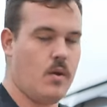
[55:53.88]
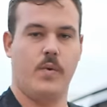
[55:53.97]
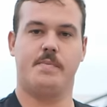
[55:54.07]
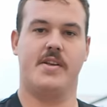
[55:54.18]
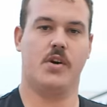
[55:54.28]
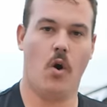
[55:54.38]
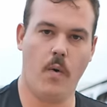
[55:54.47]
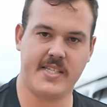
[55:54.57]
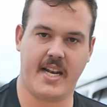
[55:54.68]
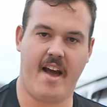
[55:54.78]
which means you're
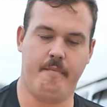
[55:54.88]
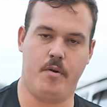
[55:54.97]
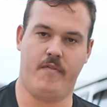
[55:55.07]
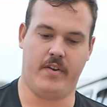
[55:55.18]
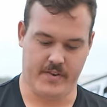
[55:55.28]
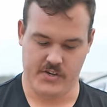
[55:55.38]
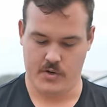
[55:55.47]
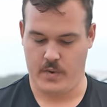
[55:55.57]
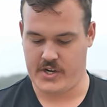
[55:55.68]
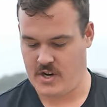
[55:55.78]
always going to have perfect
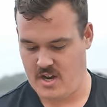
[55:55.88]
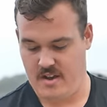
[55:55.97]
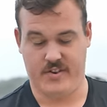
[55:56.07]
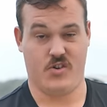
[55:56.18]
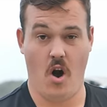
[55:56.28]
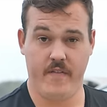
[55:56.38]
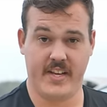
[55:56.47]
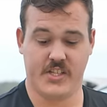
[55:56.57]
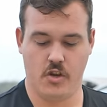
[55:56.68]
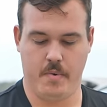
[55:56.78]
vision, which for driving
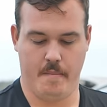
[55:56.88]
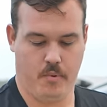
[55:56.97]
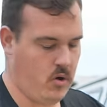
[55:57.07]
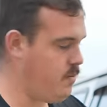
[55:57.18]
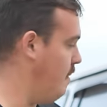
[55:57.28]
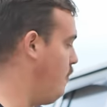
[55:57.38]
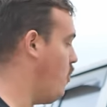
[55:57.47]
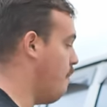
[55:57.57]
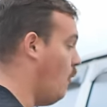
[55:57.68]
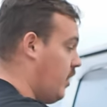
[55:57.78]
is super important, but more
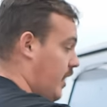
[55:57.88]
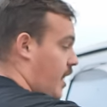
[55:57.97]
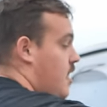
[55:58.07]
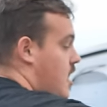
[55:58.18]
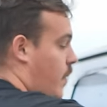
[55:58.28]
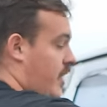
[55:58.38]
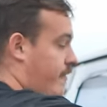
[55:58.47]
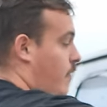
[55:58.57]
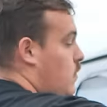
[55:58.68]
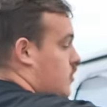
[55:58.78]
importantly, when you're
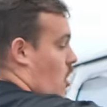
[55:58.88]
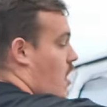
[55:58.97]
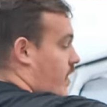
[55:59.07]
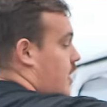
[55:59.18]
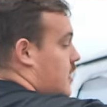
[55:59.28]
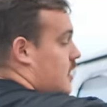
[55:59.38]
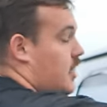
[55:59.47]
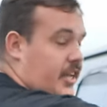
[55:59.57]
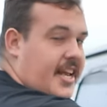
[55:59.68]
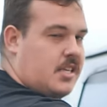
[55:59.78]
four-wheel driving,
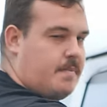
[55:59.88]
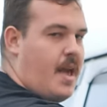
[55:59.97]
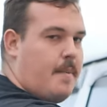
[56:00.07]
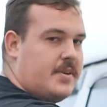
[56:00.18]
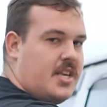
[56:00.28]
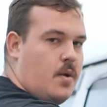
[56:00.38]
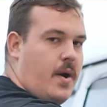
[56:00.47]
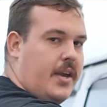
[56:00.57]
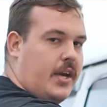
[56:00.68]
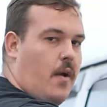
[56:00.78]
you need to be able to see where
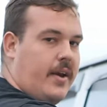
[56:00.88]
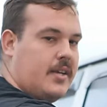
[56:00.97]
you're going.